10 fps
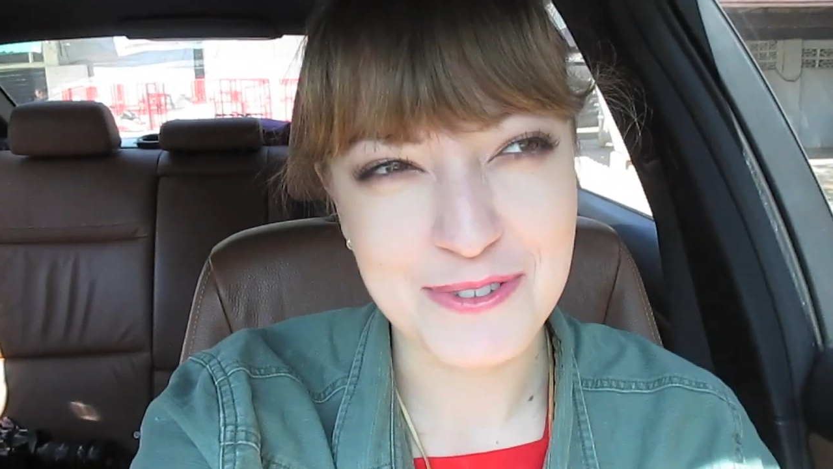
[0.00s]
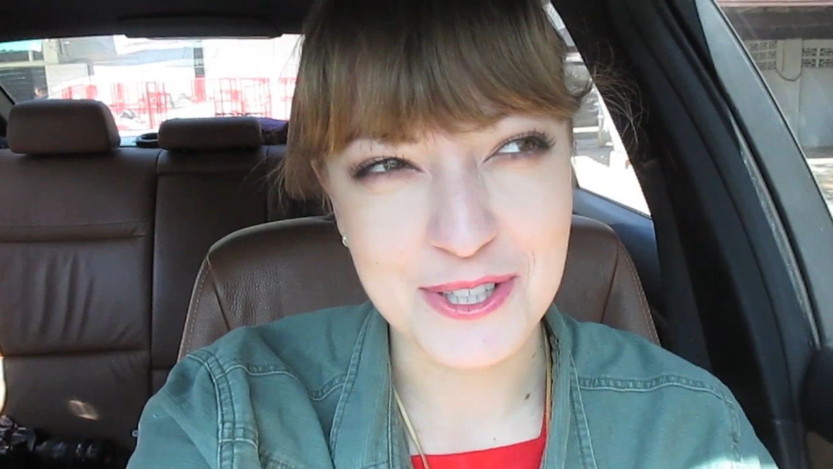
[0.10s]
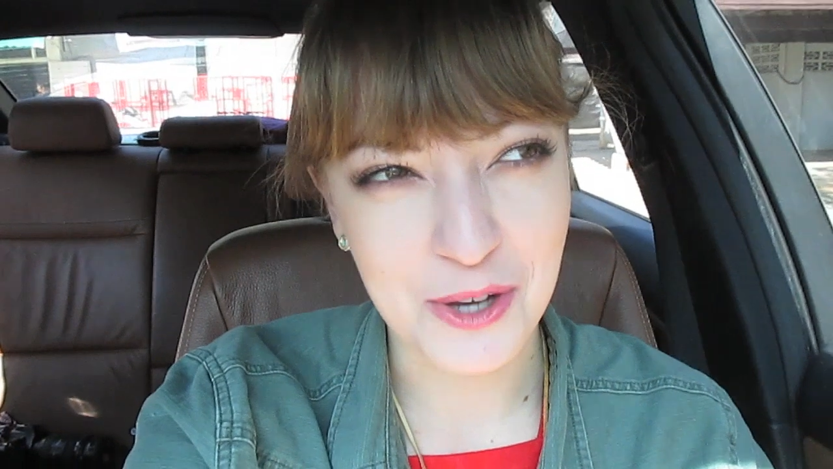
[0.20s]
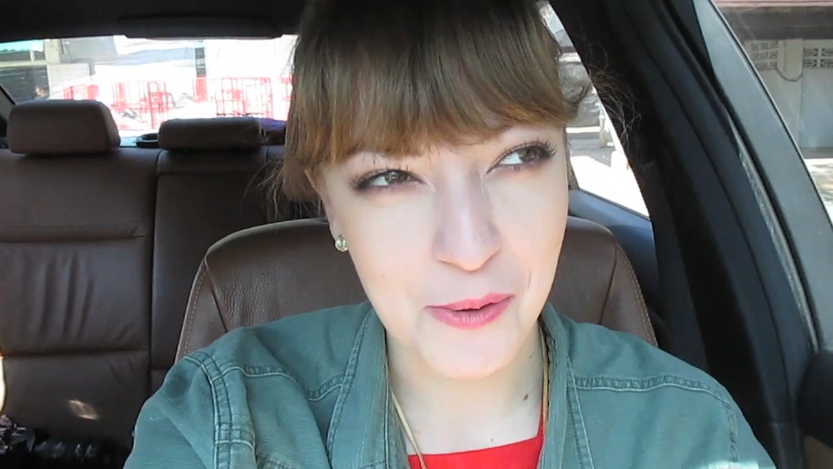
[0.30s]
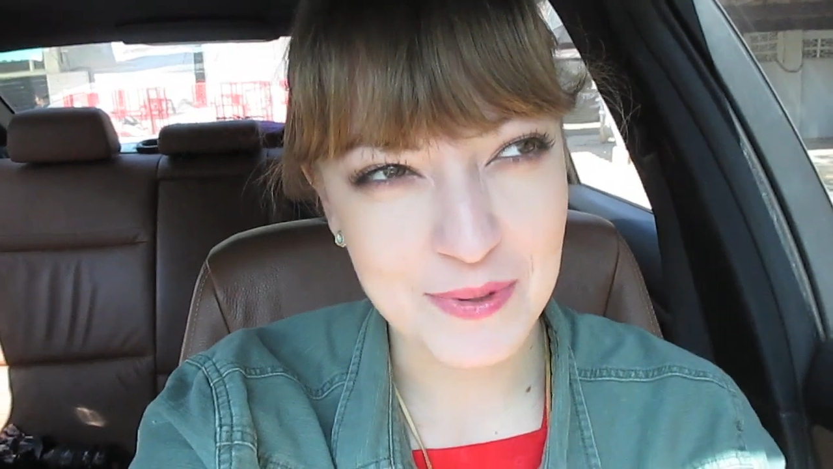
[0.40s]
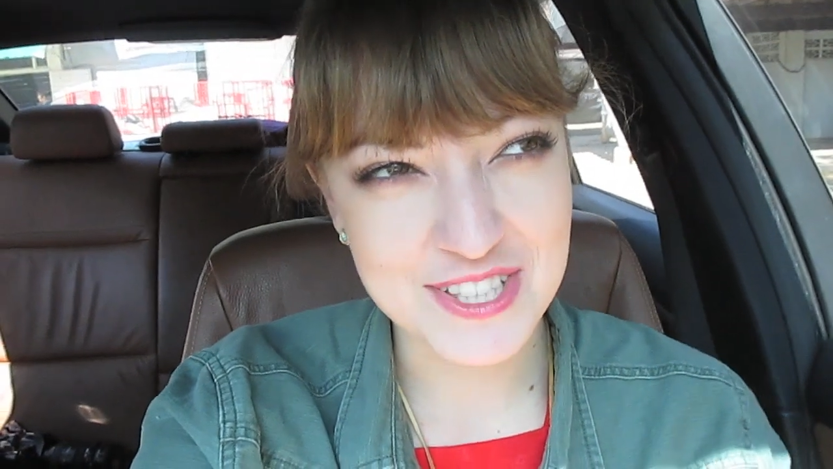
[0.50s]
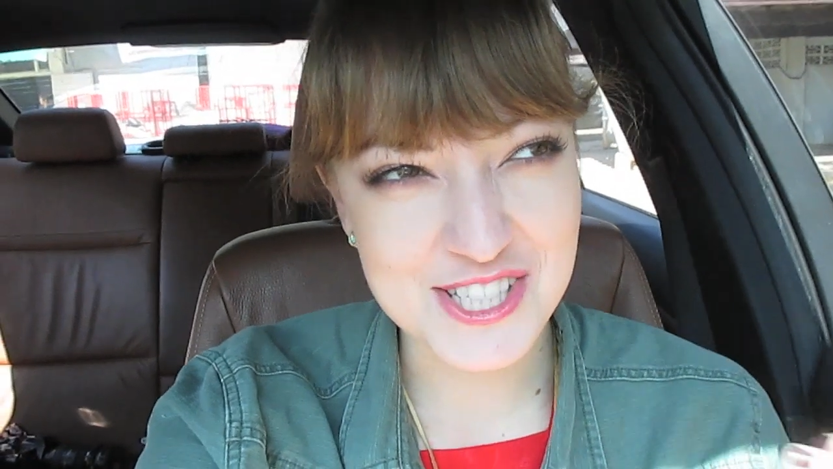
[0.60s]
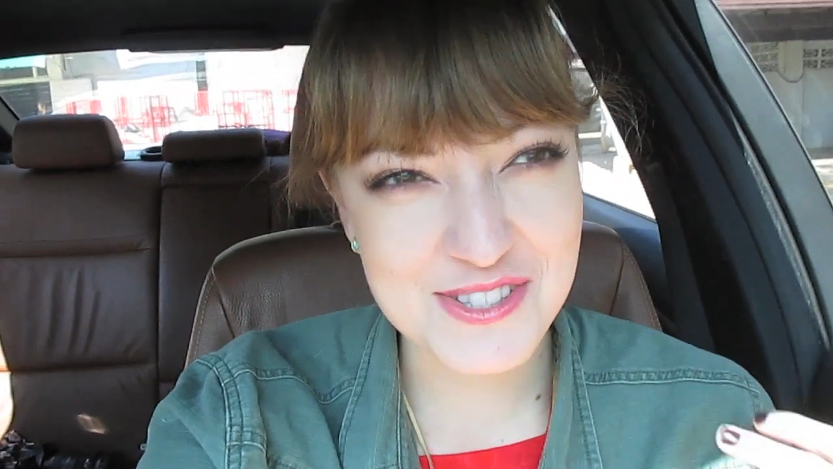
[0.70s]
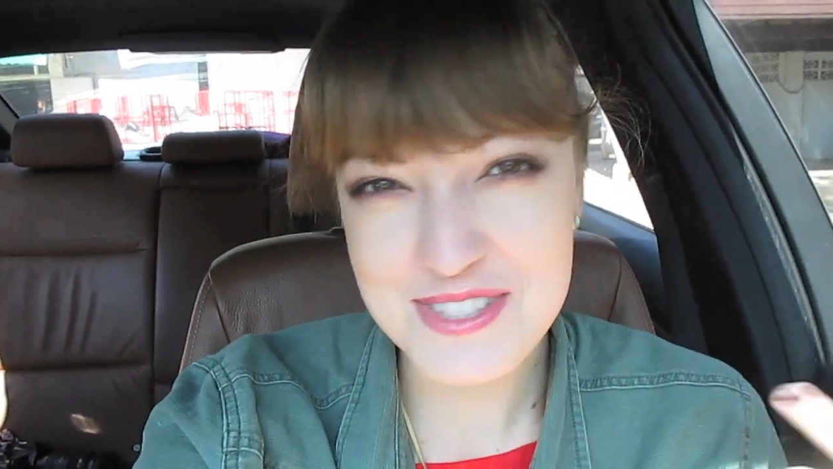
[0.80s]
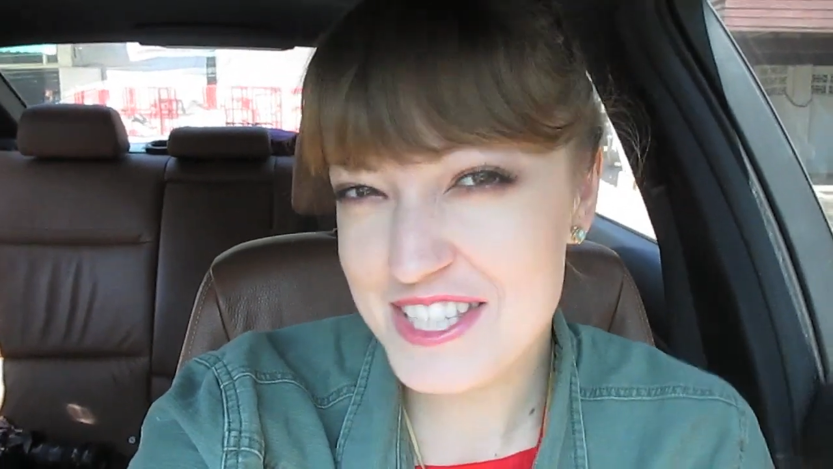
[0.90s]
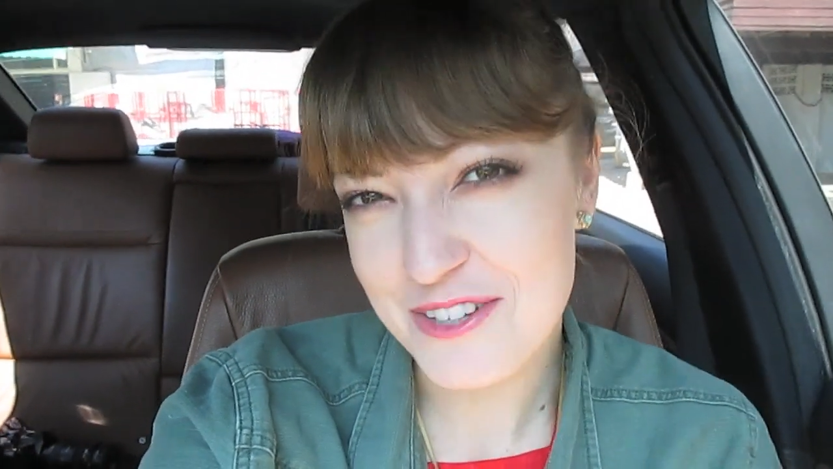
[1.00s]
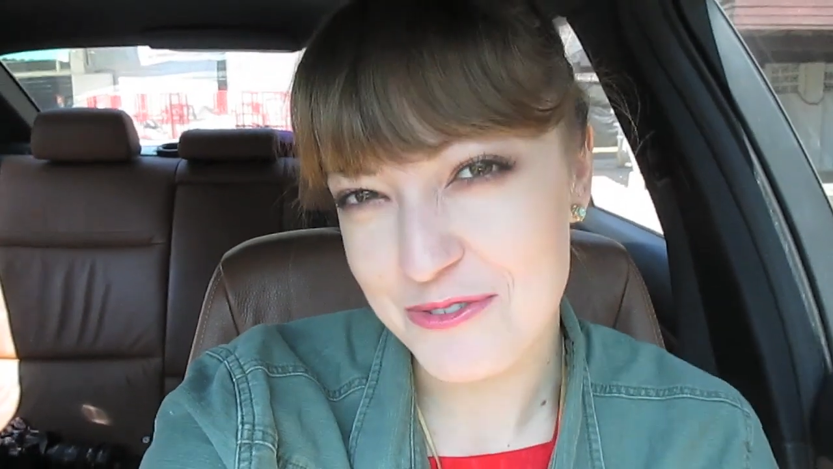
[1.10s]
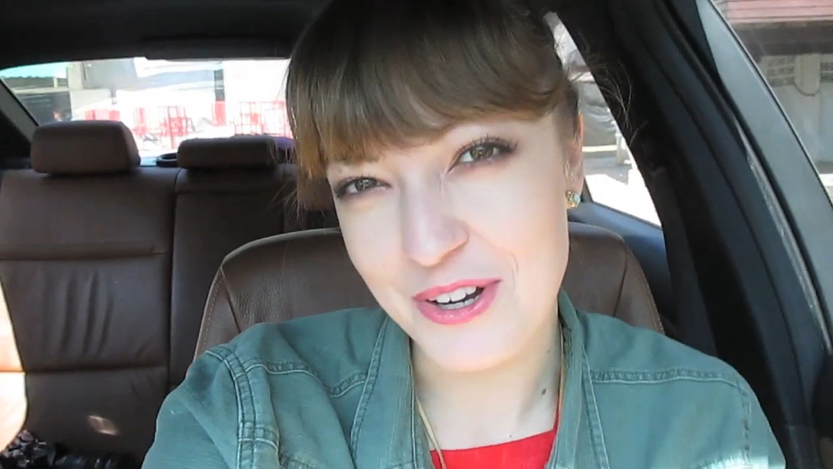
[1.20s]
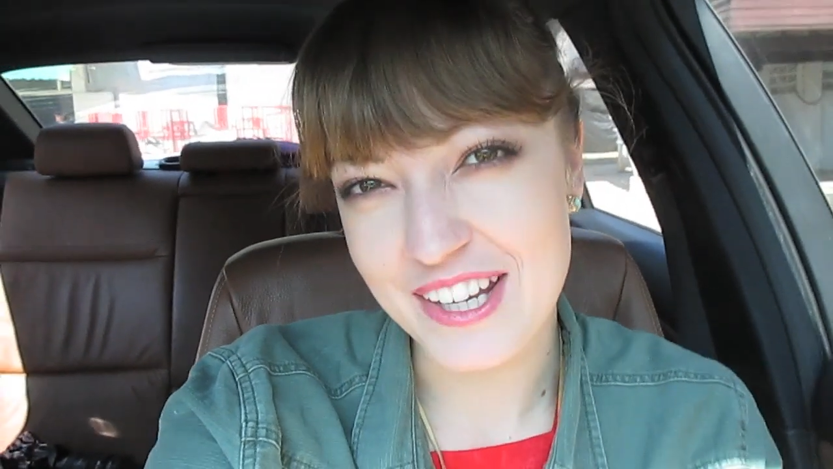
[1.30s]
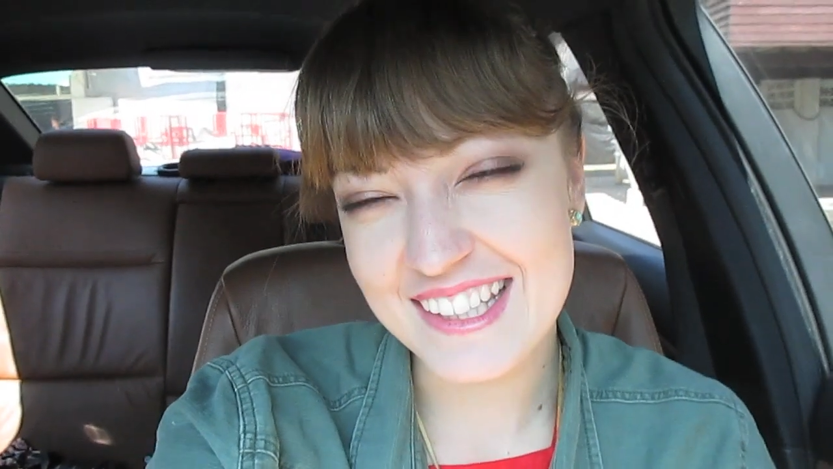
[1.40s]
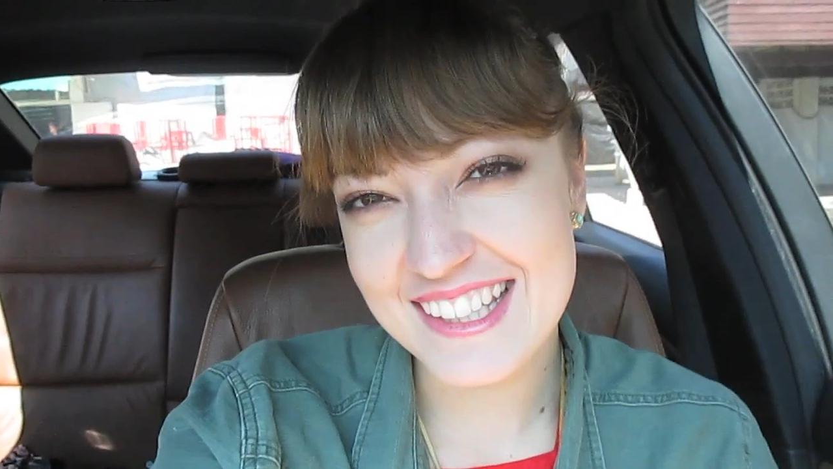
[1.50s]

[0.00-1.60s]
for you, but just different,